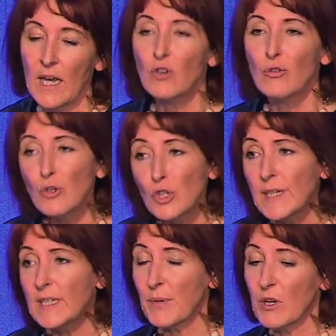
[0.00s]
Crucially,
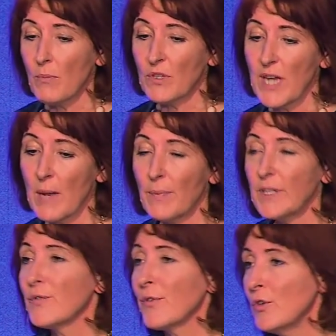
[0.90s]
it's become a
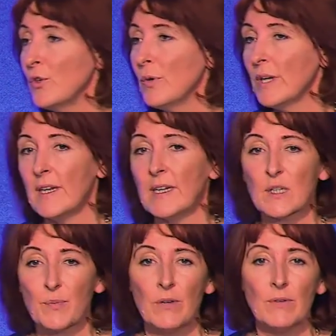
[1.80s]
template for new and
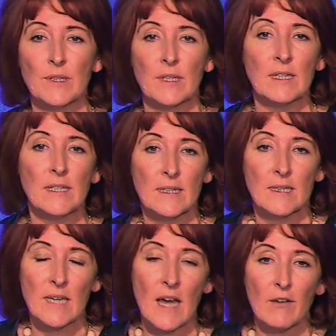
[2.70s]
inexperienced ED
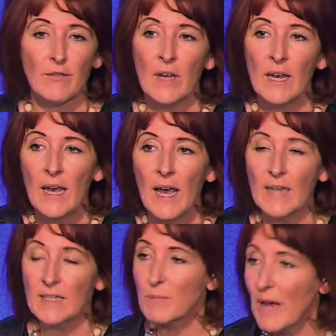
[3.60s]
staff.
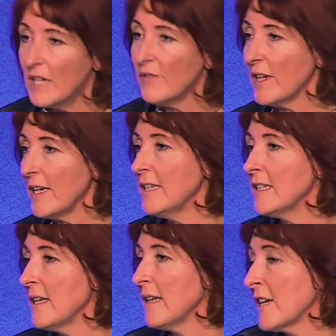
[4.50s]
And as many of the
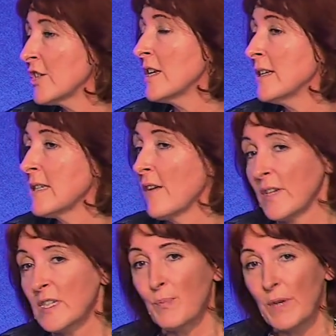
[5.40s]
ED nationalities have
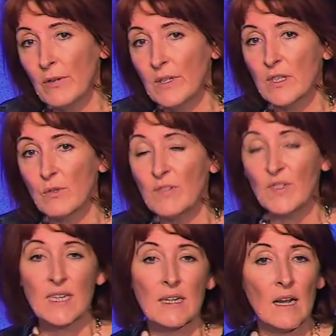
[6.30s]
experienced, we've
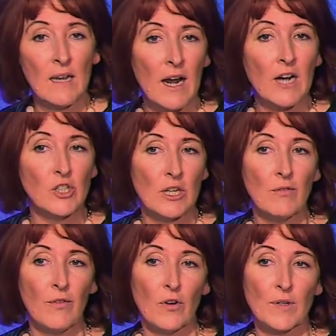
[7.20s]
seen a large
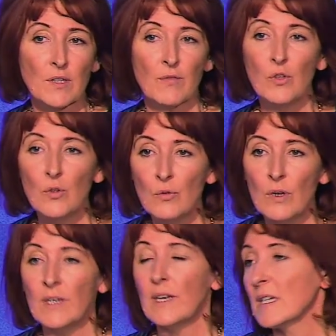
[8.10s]
influx of new
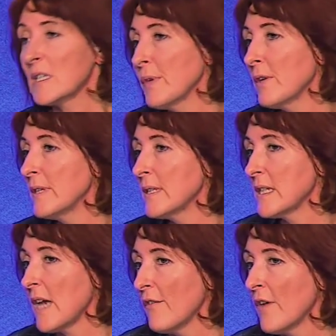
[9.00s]
and inexperienced
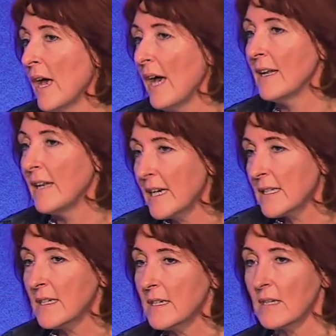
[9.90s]
staff and an
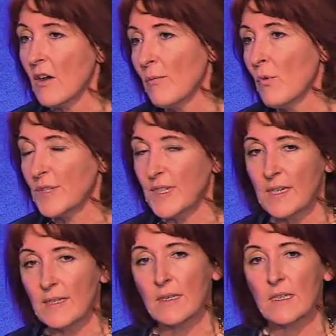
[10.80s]
exodus of more
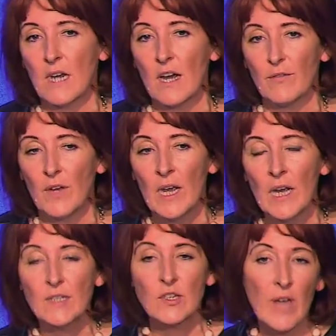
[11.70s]
seasoned staff.
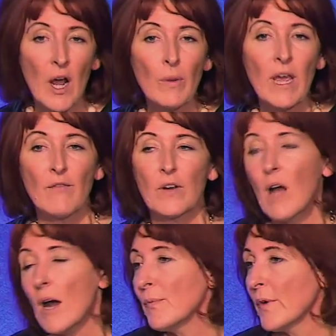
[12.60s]
So now we have a
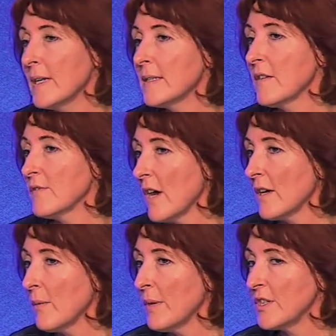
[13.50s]
comprehensive
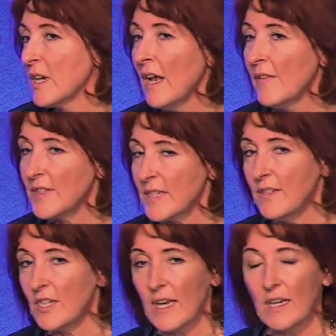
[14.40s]
document that's
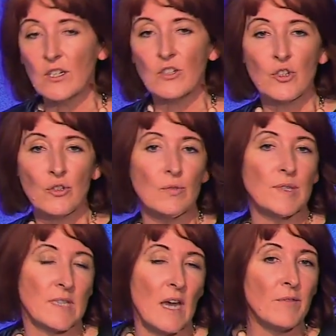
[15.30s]
indicating to new
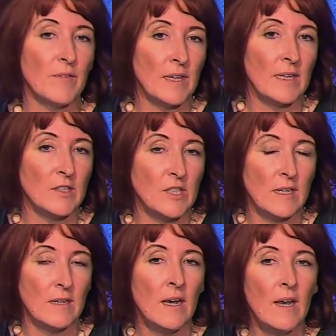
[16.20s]
staff in the
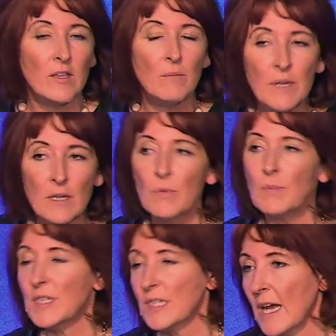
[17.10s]
ED the minimum
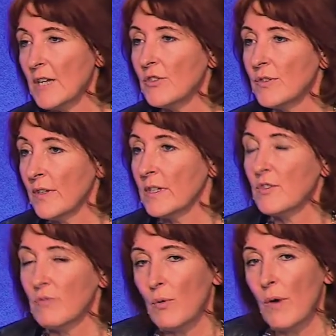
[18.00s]
standard that is
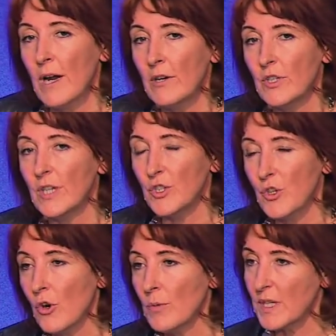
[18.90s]
required in
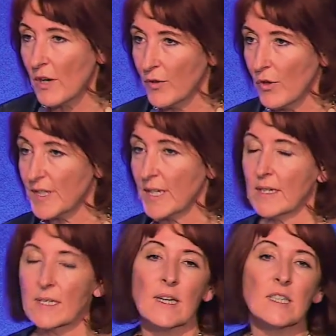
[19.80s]
terms of nursing
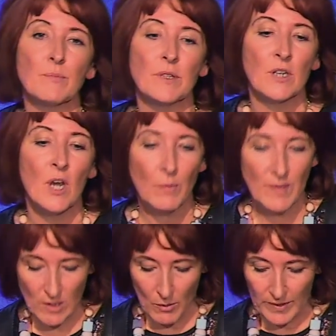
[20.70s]
assessment when
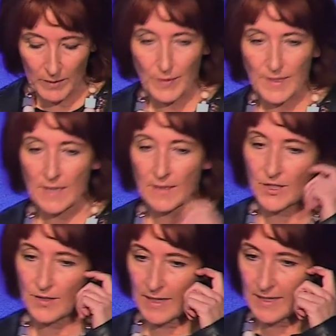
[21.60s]
somebody presents to
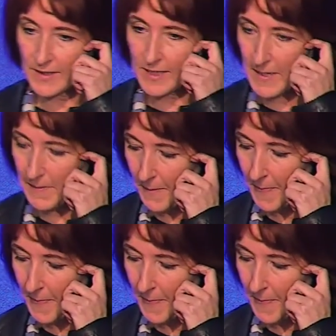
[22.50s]
the ED.